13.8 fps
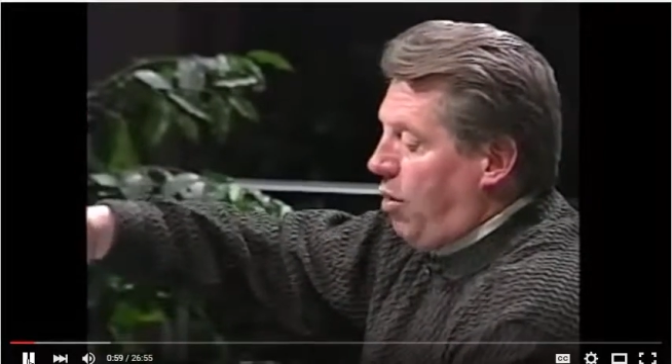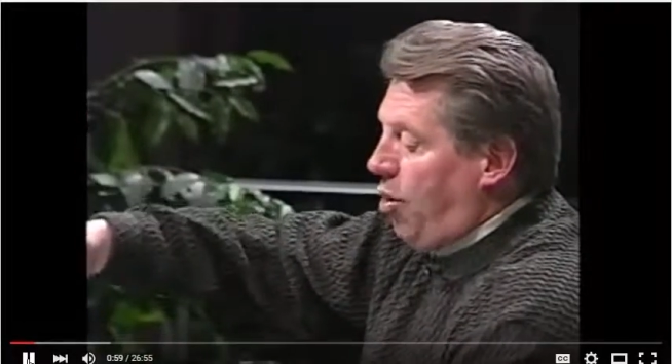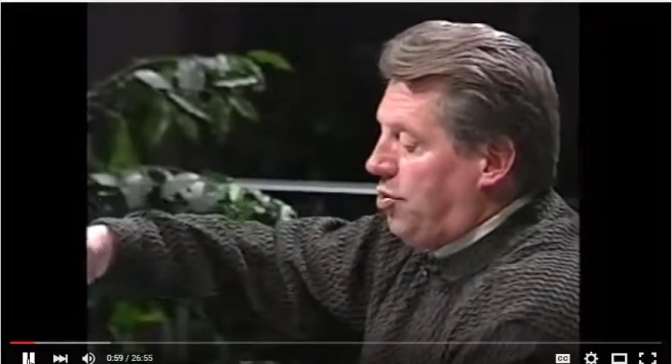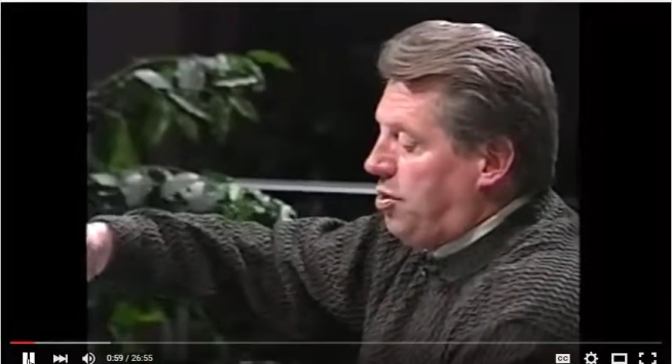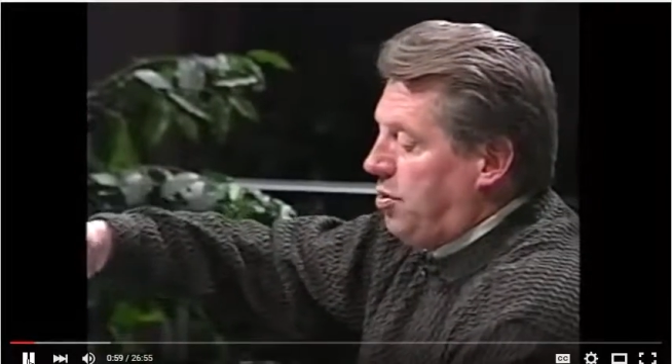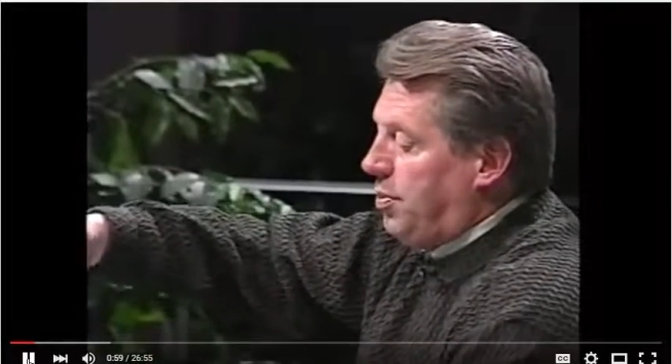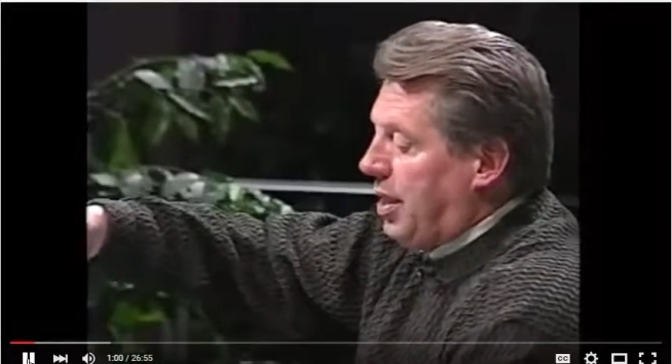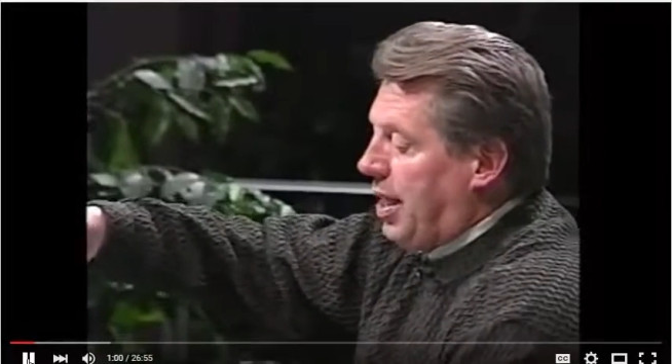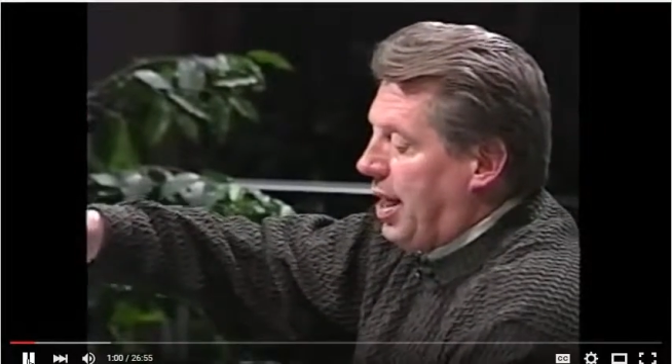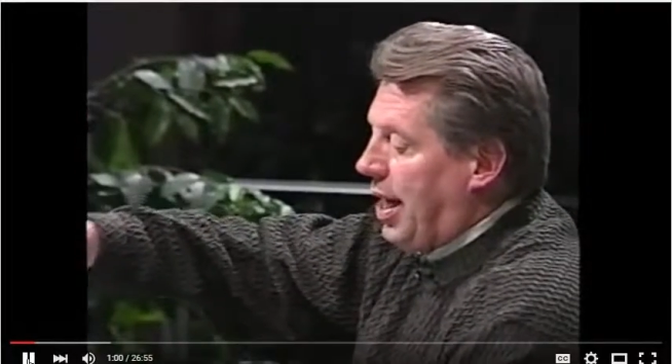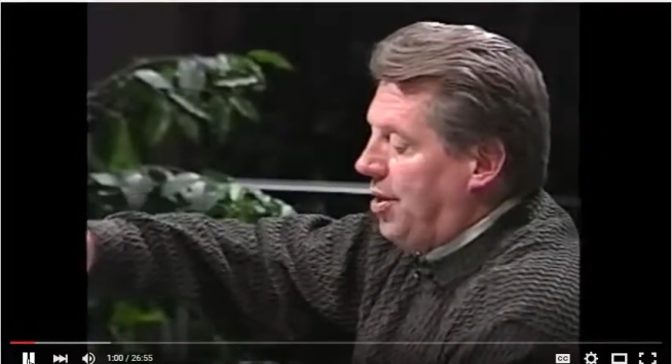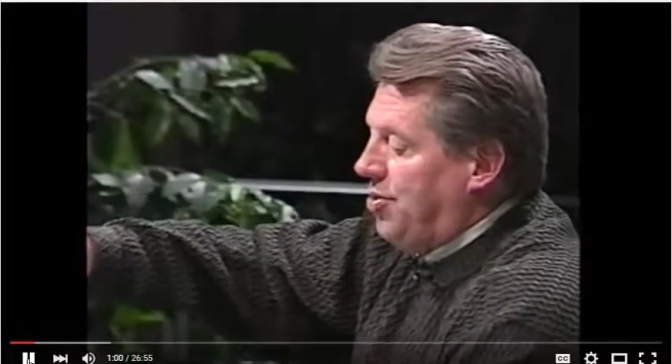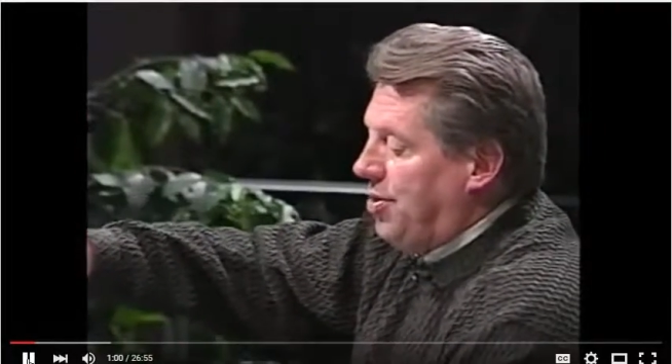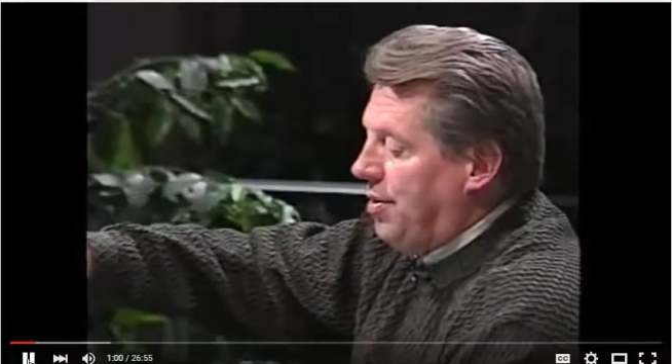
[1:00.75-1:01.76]

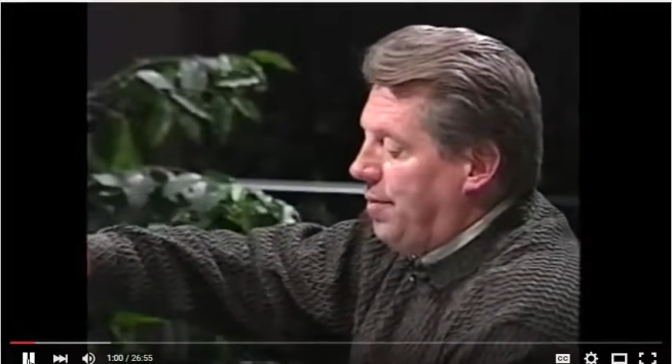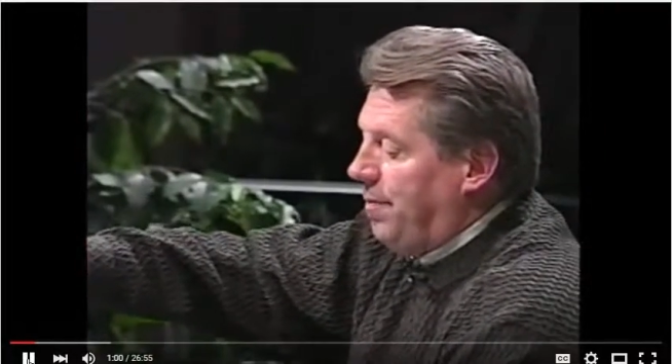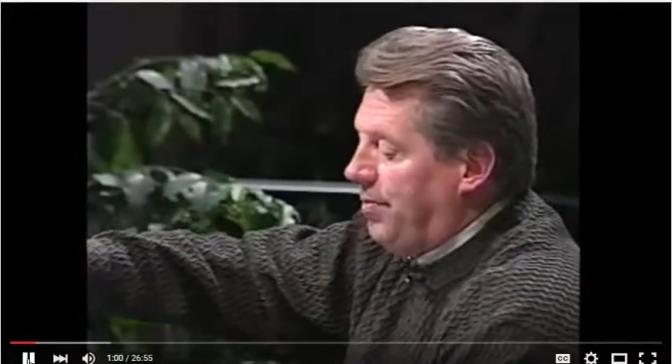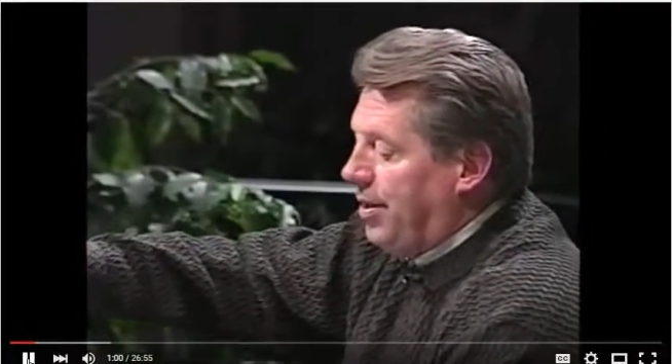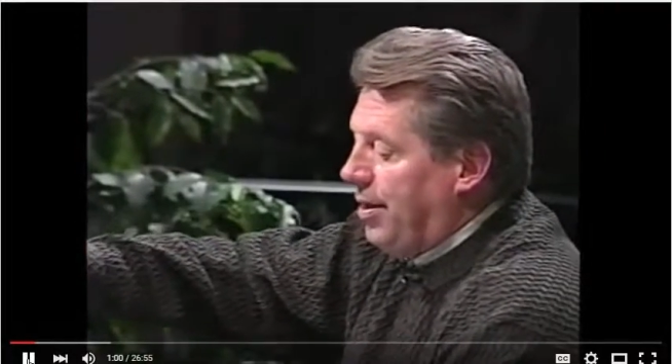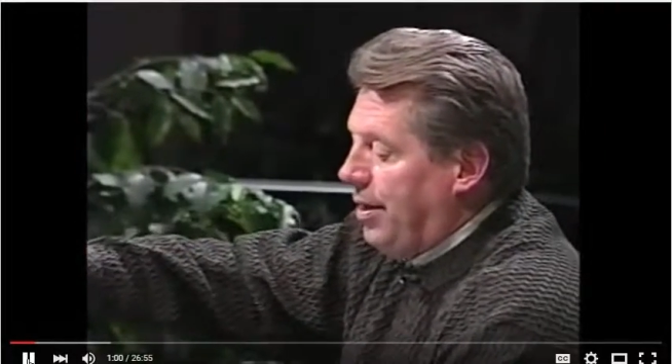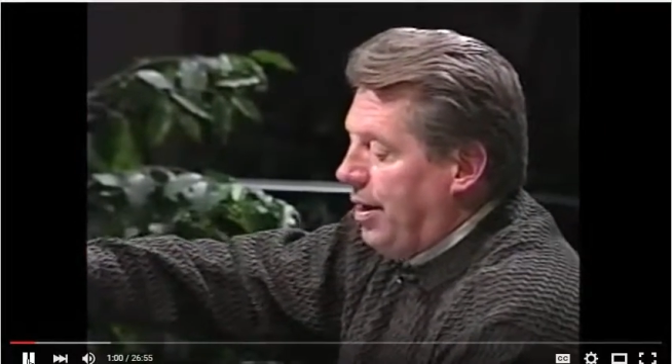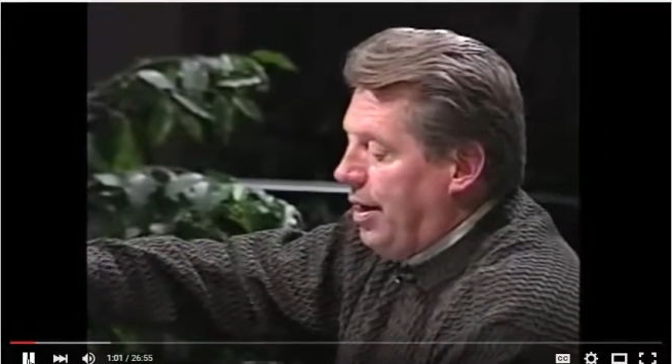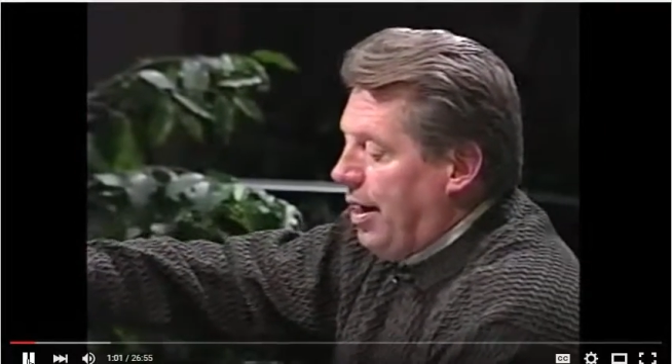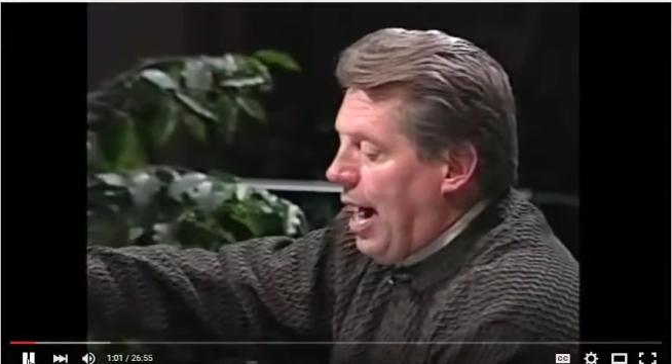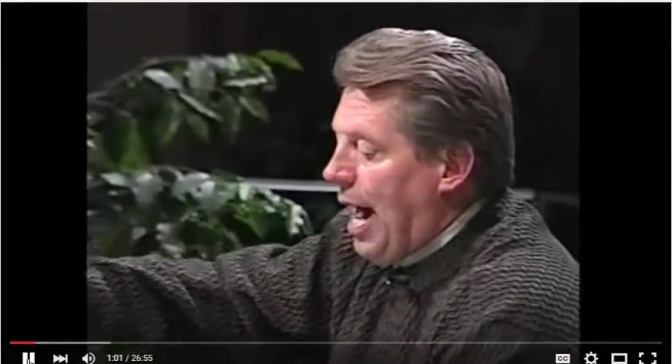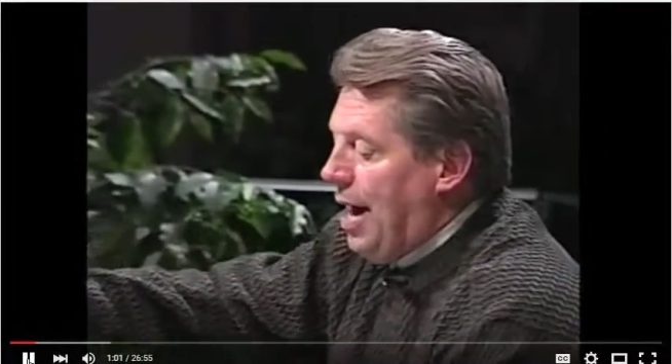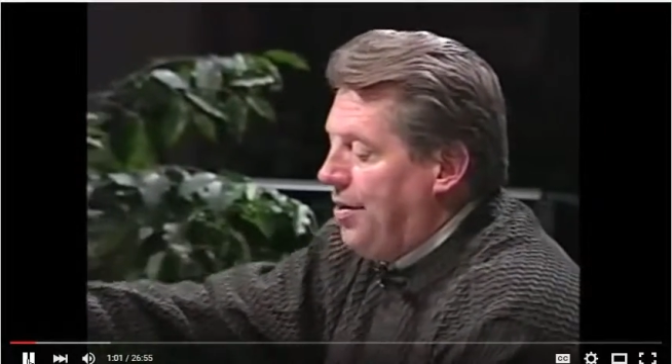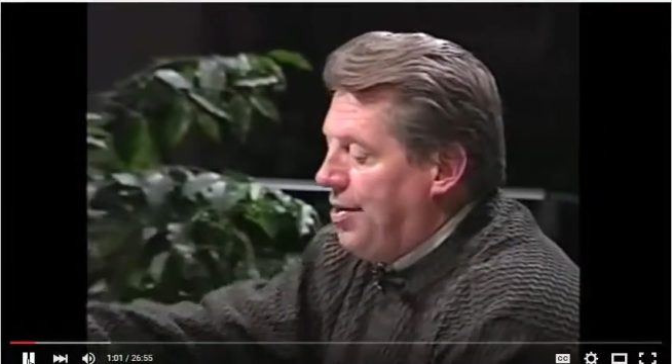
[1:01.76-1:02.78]
multiplication.
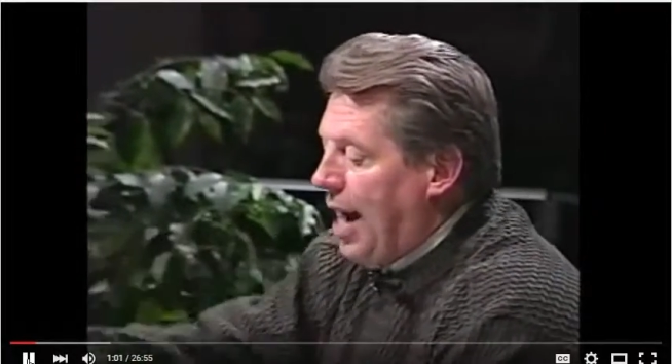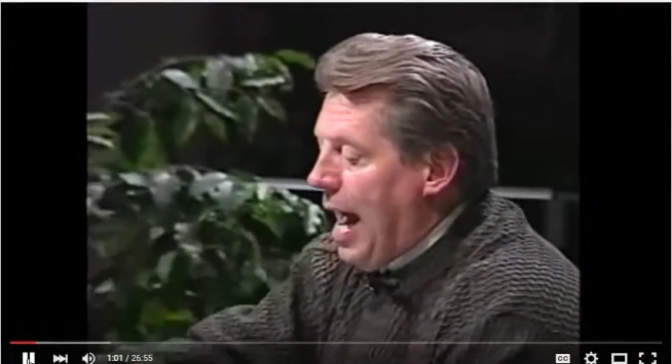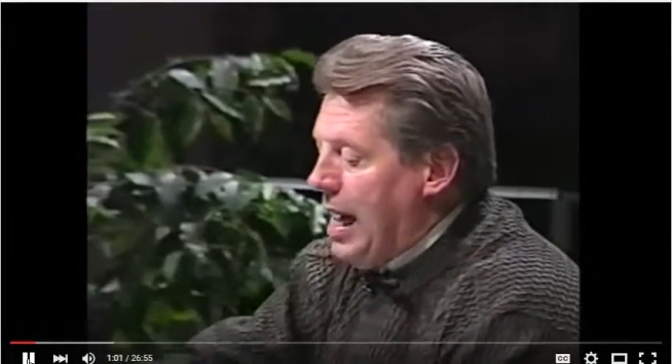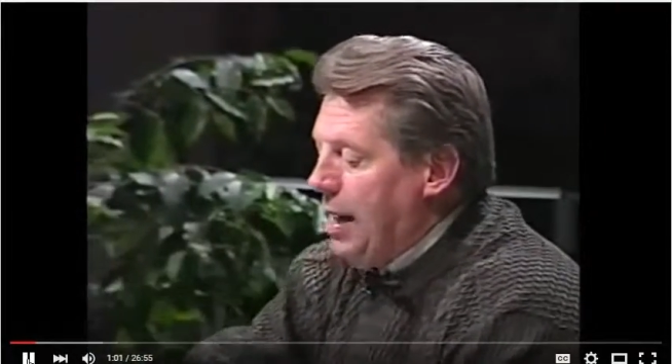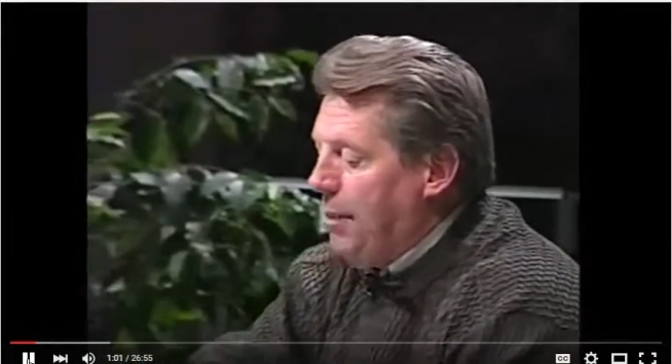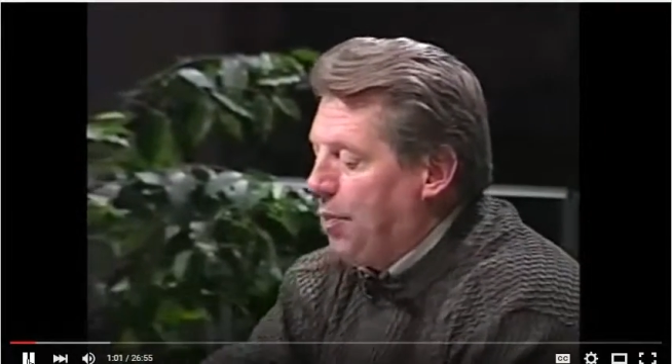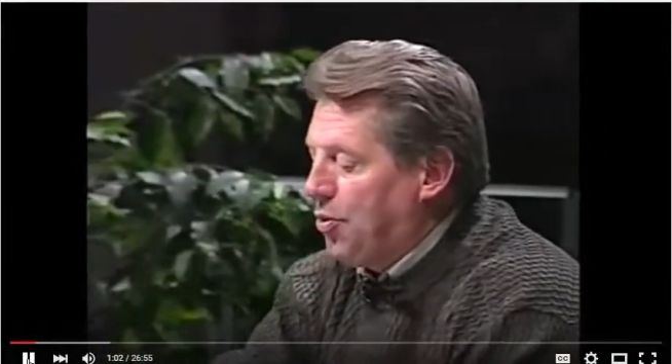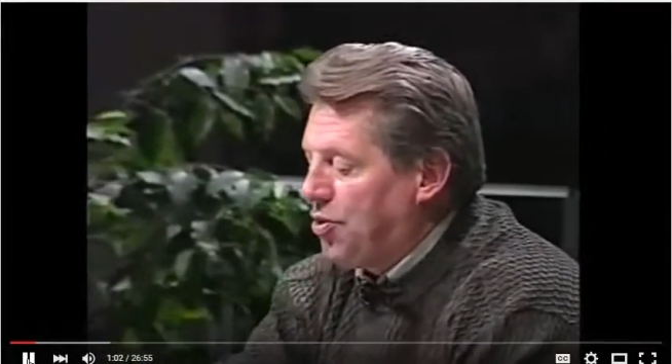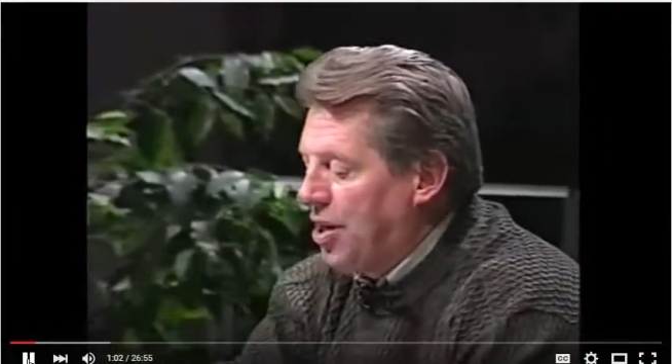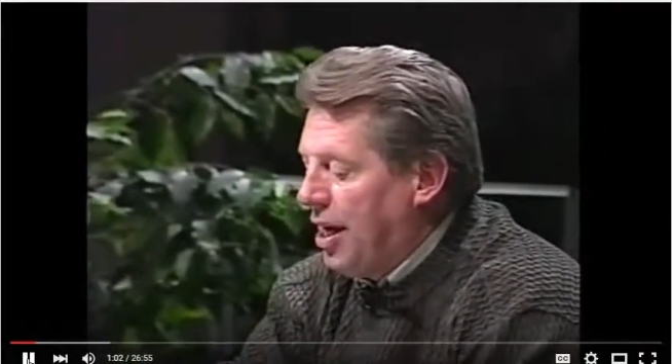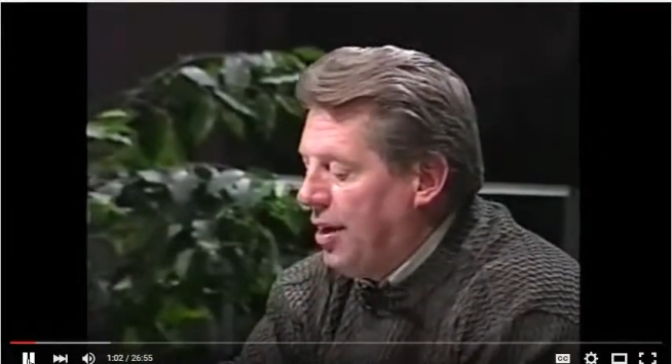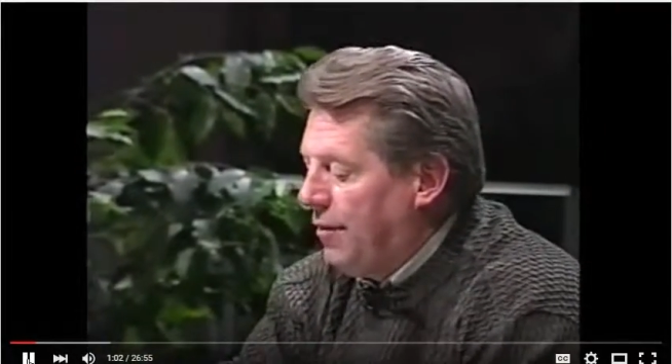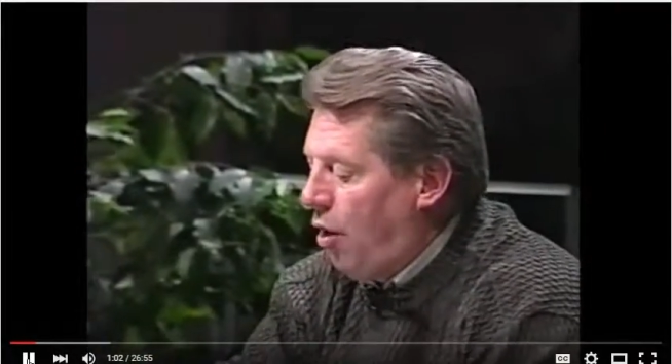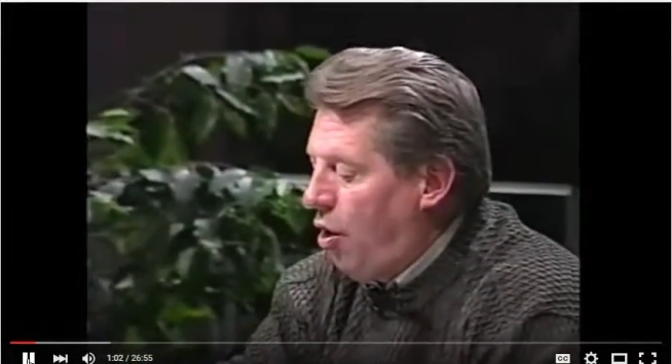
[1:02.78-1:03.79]
And
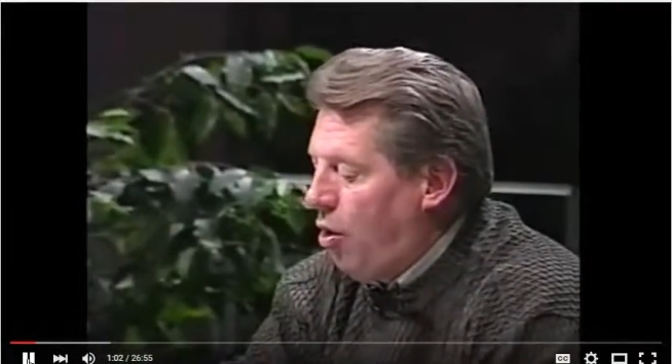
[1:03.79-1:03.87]
90% of